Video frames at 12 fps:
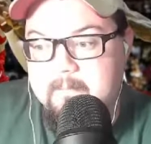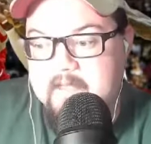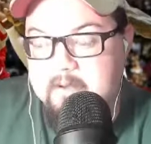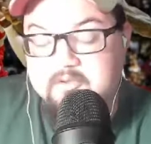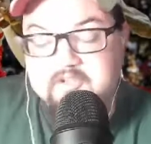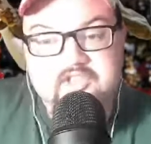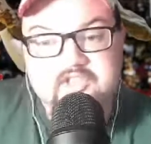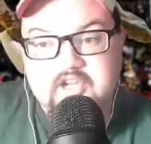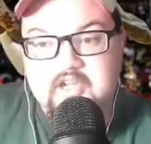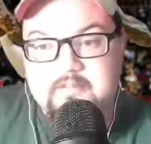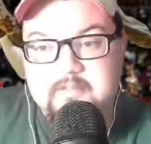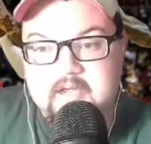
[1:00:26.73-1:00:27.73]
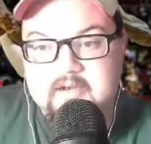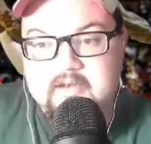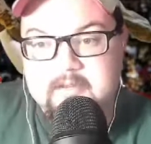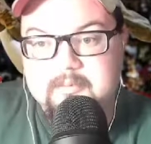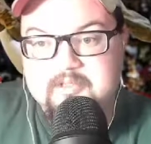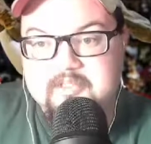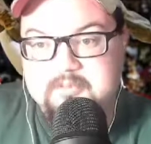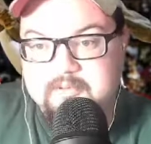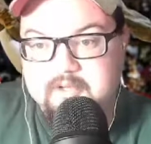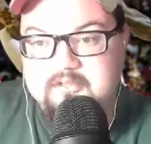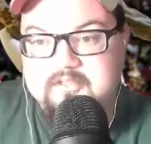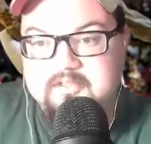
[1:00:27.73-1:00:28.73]
He was a stud, man. He was
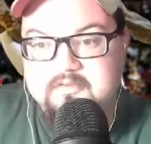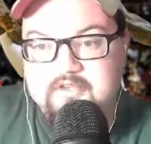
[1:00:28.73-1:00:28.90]
explosive.